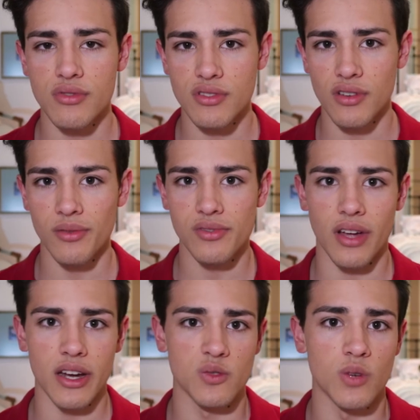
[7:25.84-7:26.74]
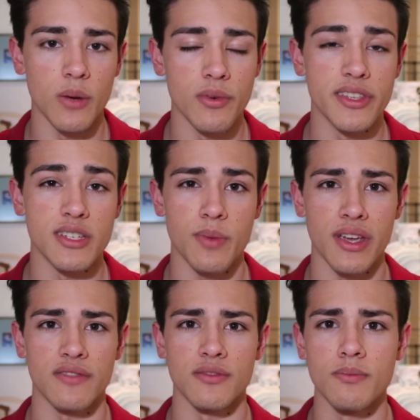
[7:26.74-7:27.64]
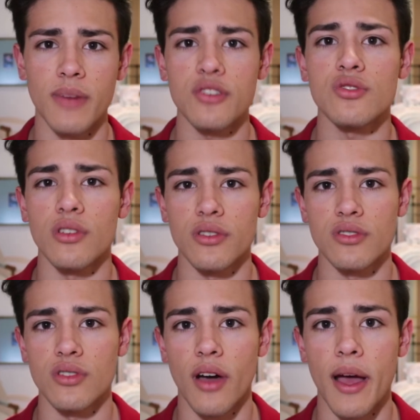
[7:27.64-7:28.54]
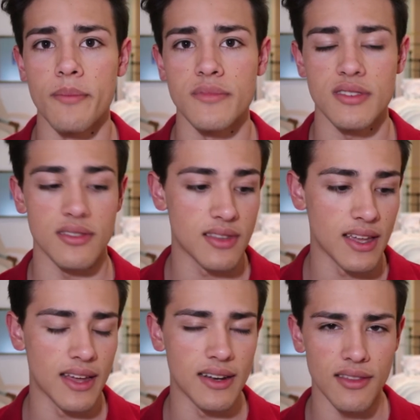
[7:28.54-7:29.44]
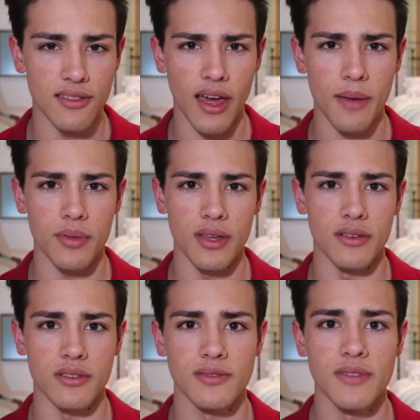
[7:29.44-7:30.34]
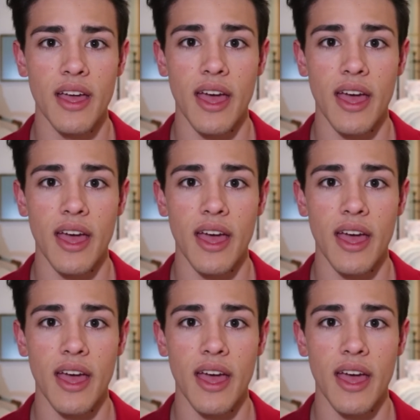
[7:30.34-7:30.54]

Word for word: a result, I can write with this pen for much longer times than that pen.